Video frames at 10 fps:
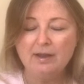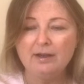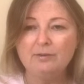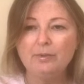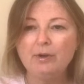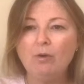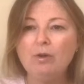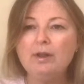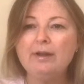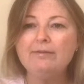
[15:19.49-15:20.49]
And we
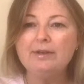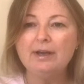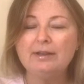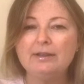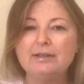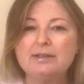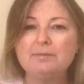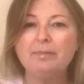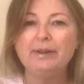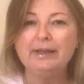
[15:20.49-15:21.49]
all have done this